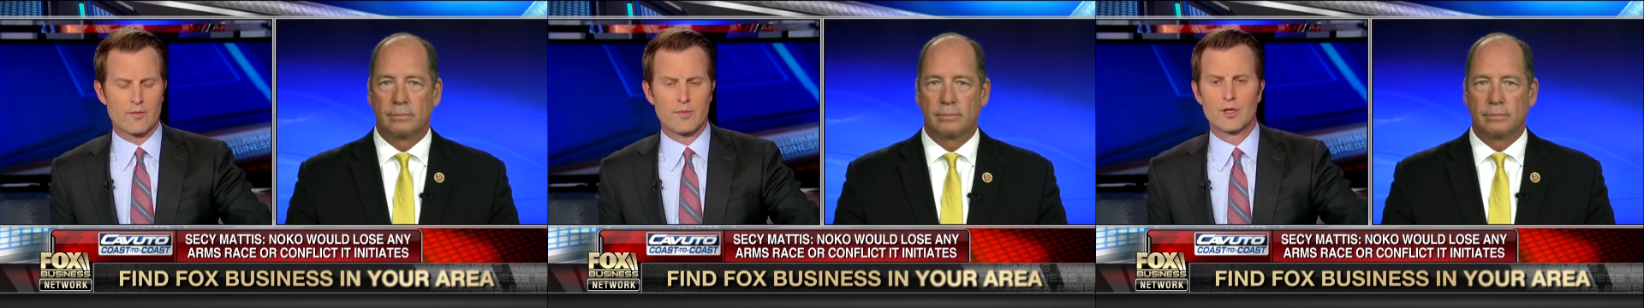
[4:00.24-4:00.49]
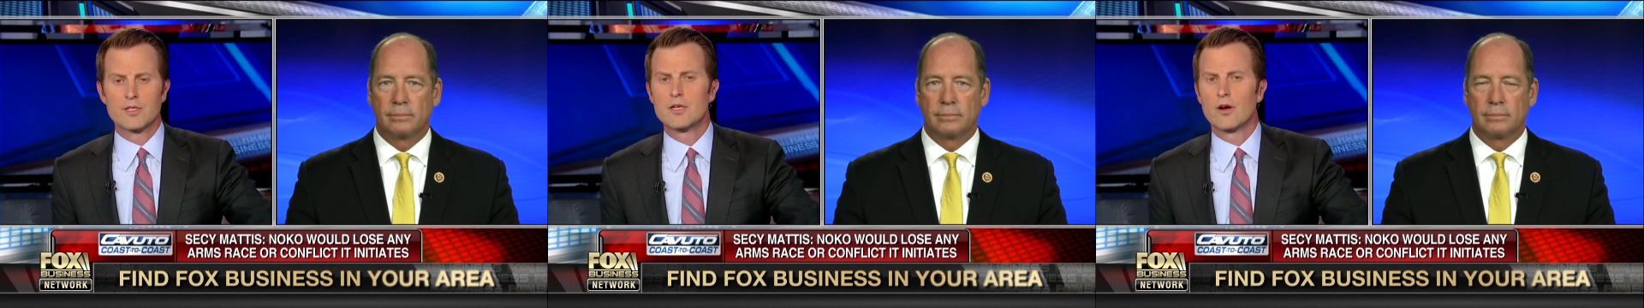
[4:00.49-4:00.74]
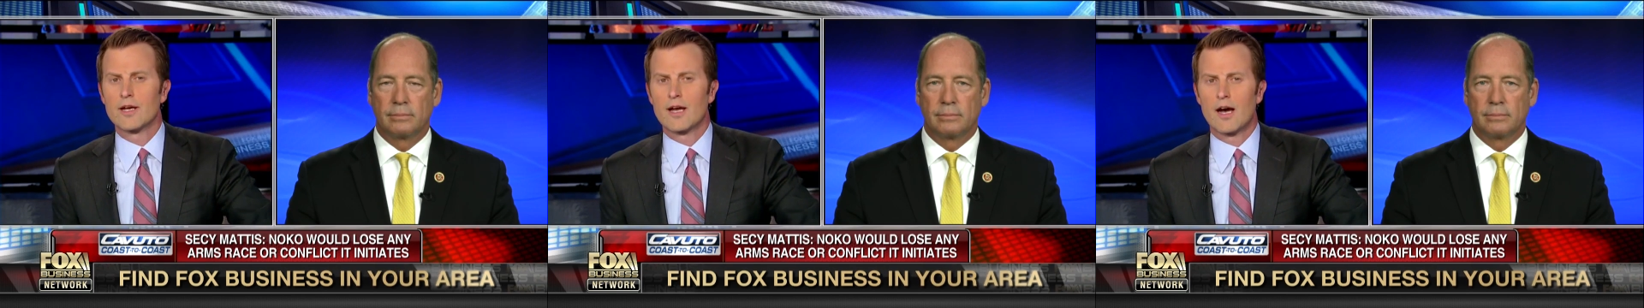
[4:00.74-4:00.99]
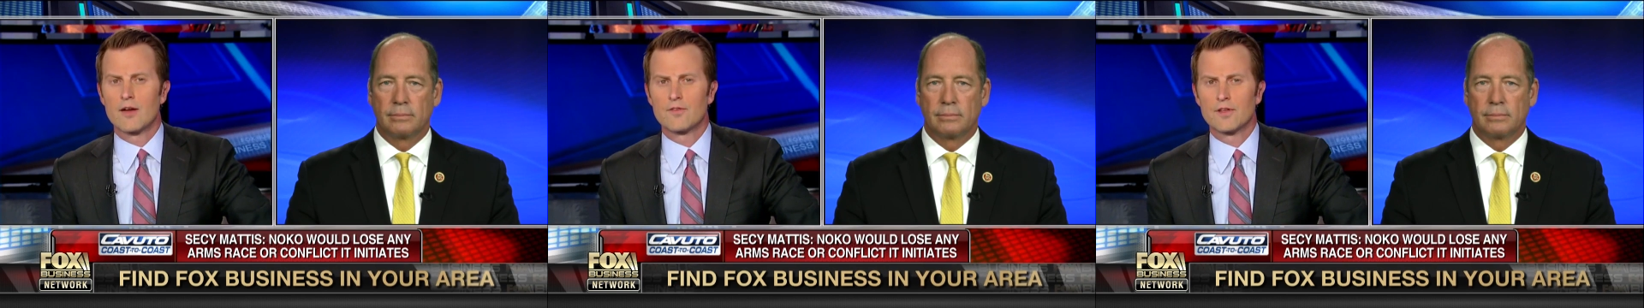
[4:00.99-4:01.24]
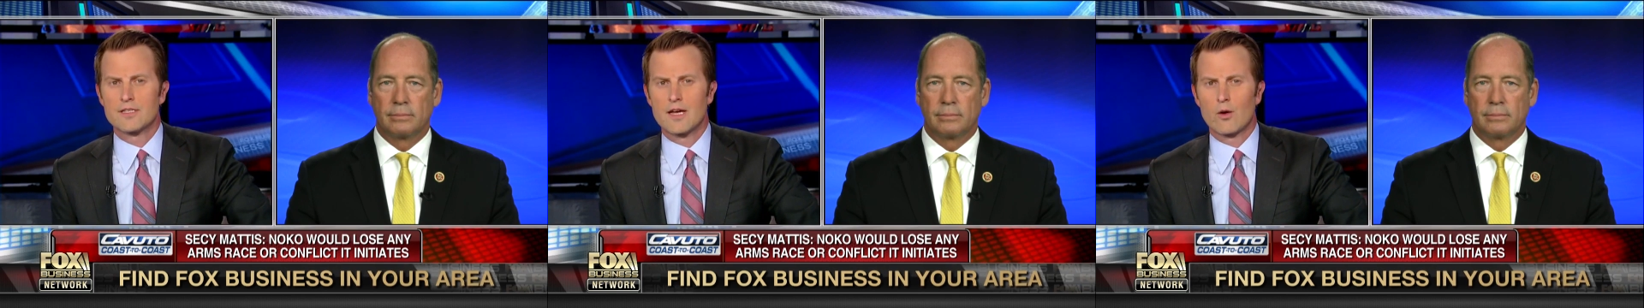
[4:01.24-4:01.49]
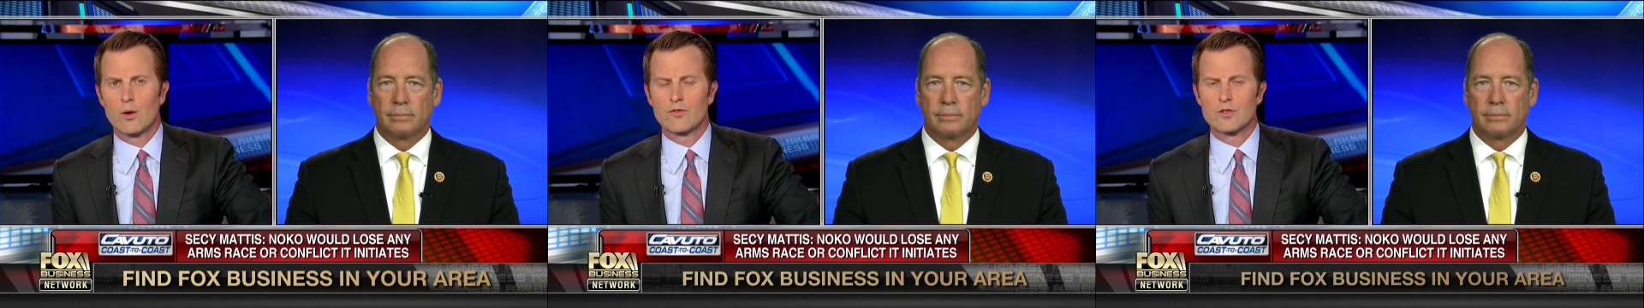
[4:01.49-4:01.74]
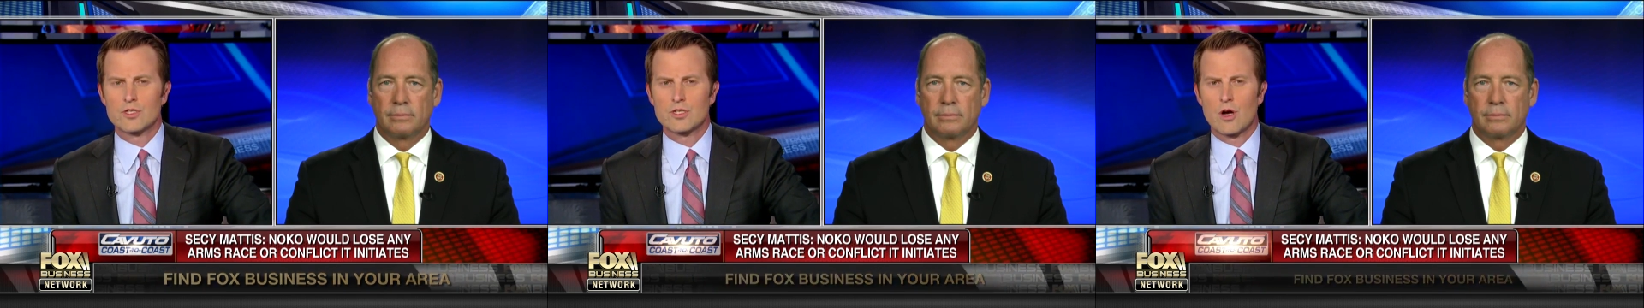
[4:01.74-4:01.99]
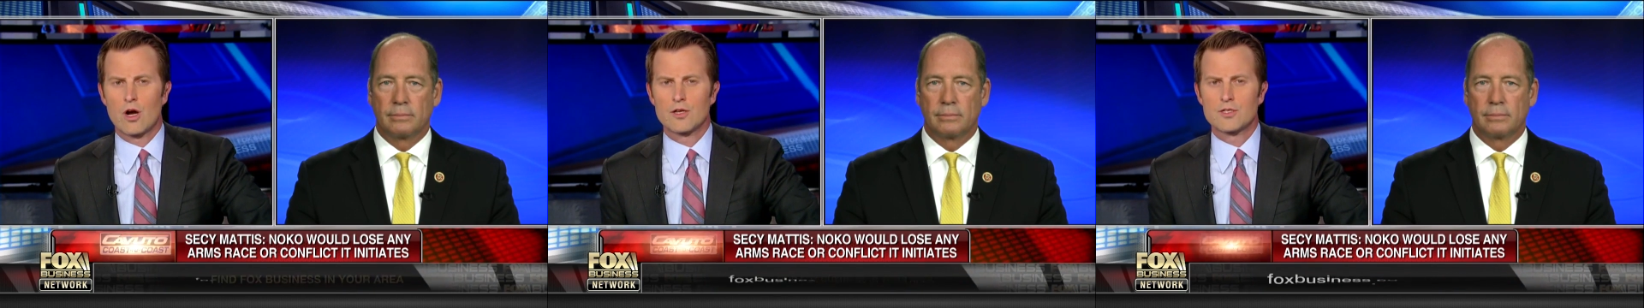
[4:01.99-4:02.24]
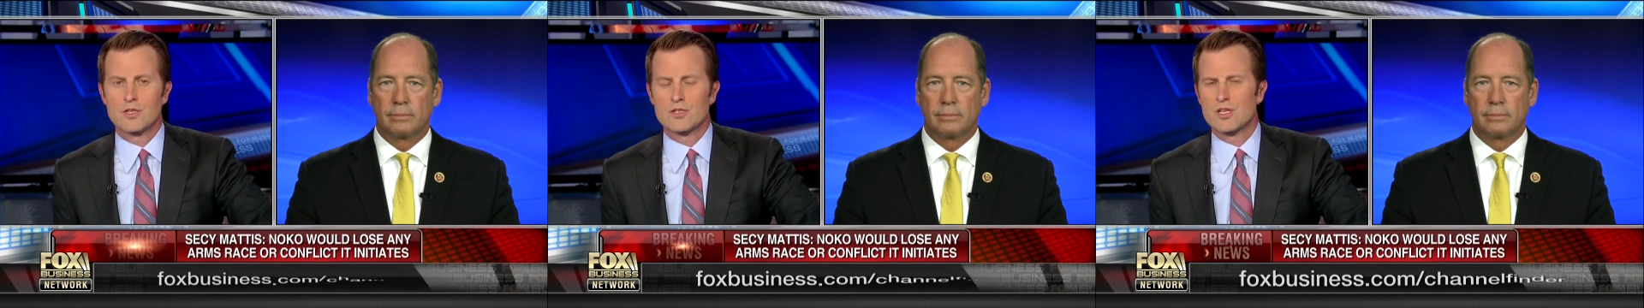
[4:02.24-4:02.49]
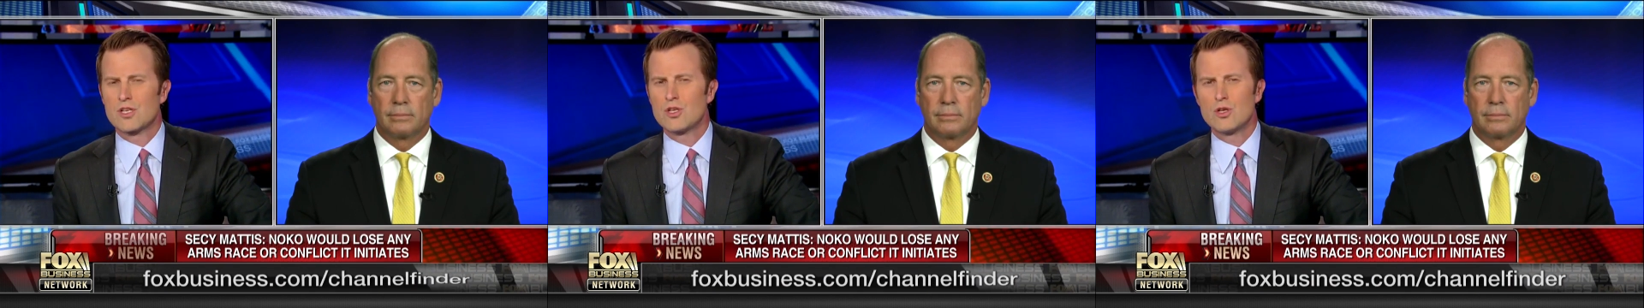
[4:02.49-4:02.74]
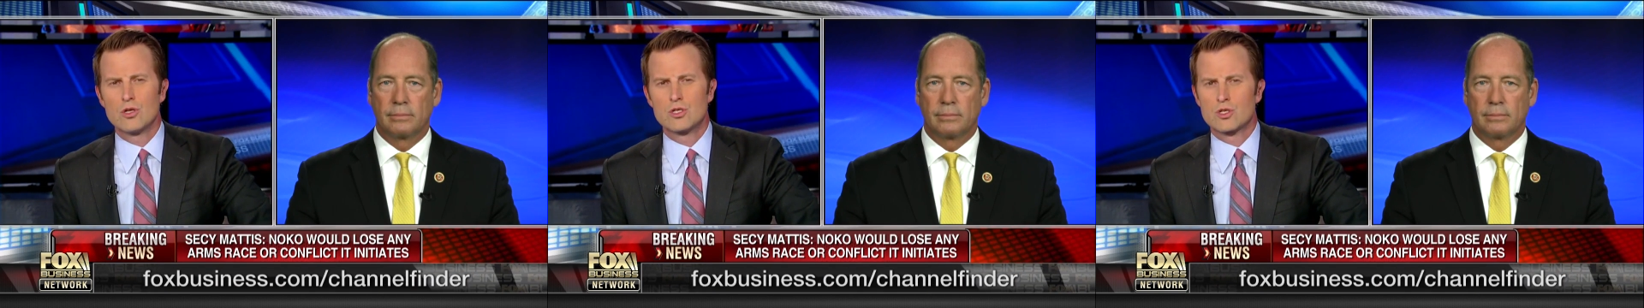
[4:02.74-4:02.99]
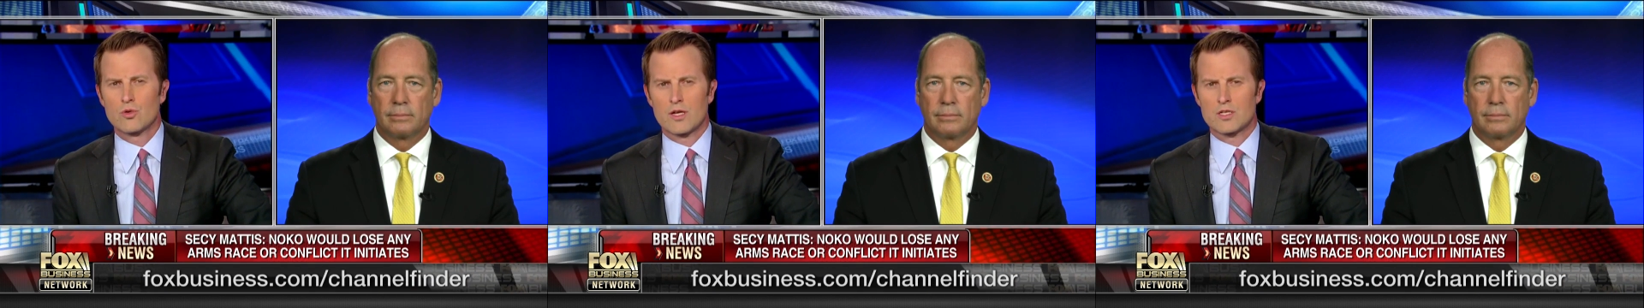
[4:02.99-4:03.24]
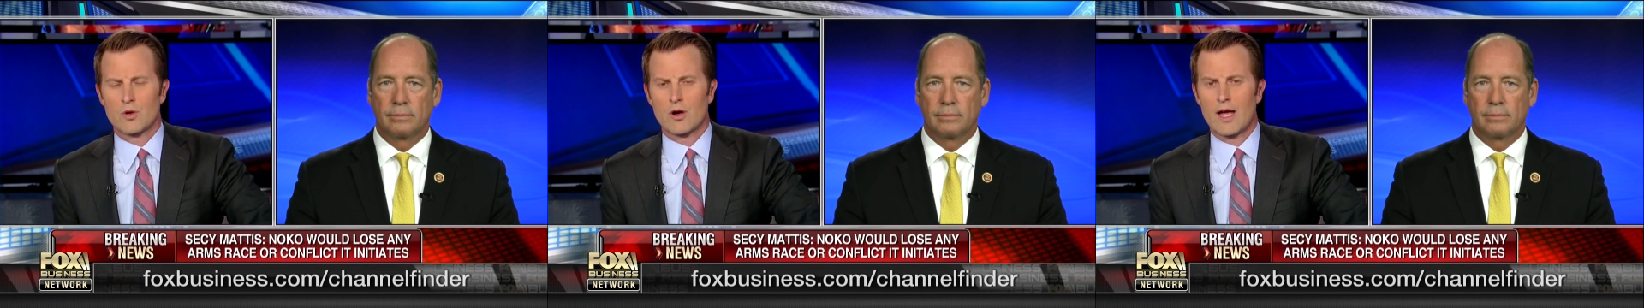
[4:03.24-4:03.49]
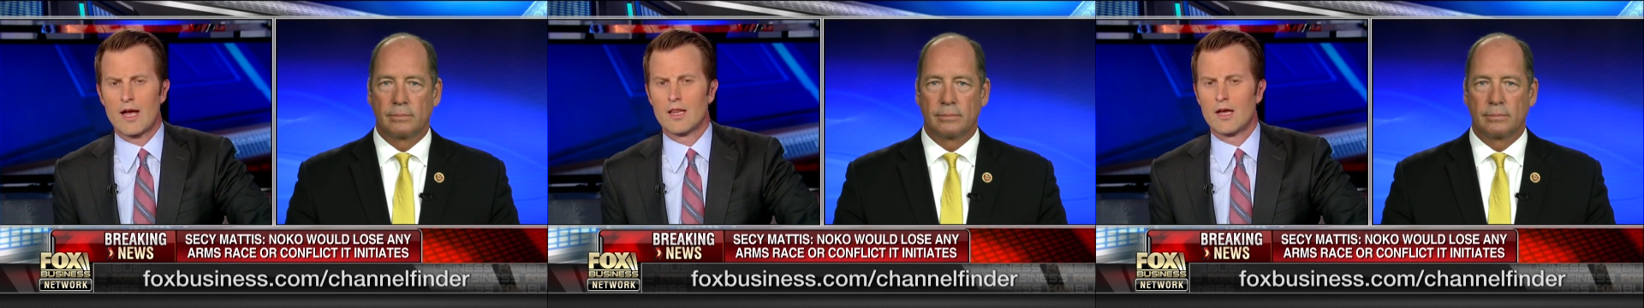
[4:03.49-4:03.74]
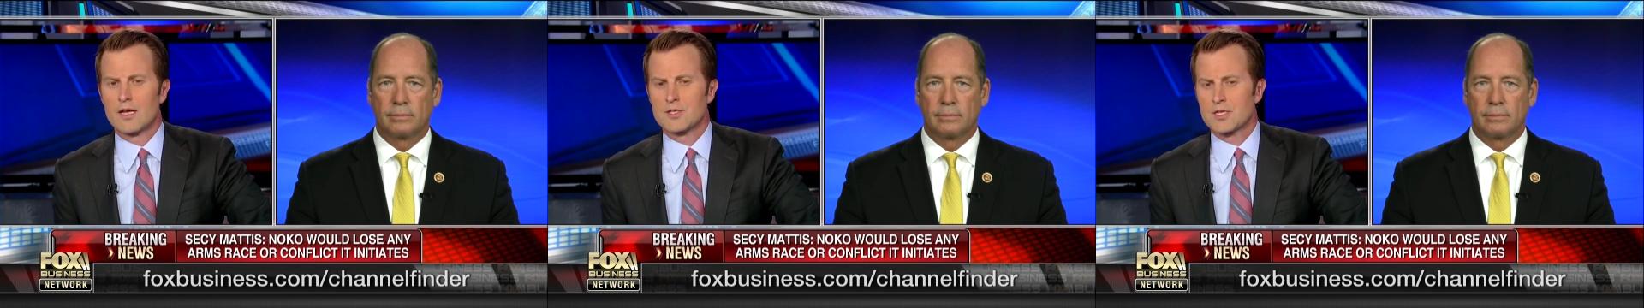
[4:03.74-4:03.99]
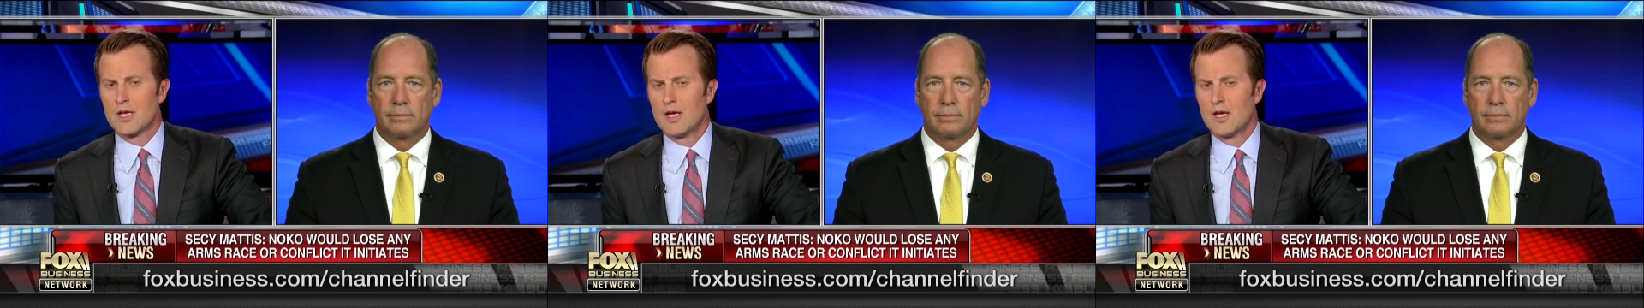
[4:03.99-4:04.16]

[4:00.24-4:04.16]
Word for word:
Speaker 1: military conflict, however it starts, there's a huge threat to our allies.